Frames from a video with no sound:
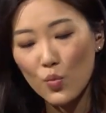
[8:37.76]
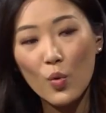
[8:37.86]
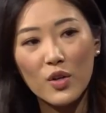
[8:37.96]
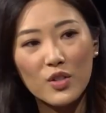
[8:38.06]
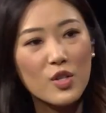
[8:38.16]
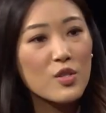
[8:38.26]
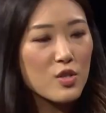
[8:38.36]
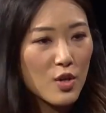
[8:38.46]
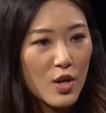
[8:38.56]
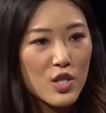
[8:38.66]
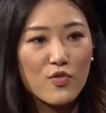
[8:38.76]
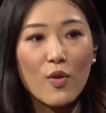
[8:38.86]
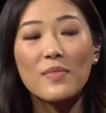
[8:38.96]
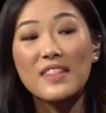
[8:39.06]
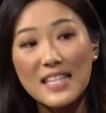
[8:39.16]
what concerns
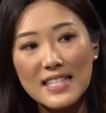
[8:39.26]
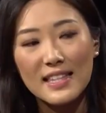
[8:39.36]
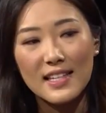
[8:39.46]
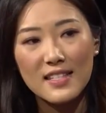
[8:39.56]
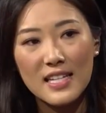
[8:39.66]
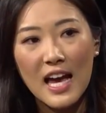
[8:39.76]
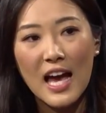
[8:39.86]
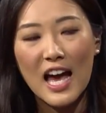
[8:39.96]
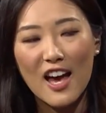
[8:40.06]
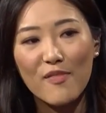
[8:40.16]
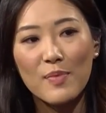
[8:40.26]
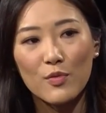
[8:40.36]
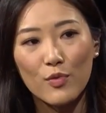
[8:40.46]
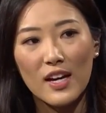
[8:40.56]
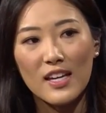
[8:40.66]
from this list have
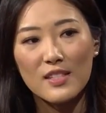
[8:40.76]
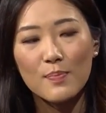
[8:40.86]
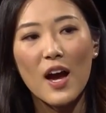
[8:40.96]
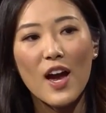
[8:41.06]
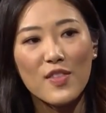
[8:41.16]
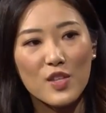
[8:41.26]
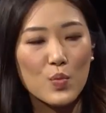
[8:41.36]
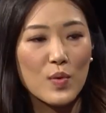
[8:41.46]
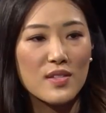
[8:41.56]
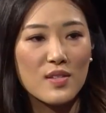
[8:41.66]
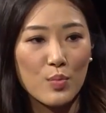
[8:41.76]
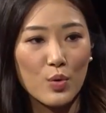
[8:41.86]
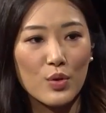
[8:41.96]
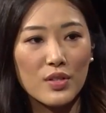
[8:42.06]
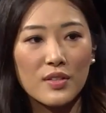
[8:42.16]
been raised by the Swiss
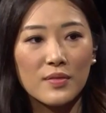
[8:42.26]
abroad?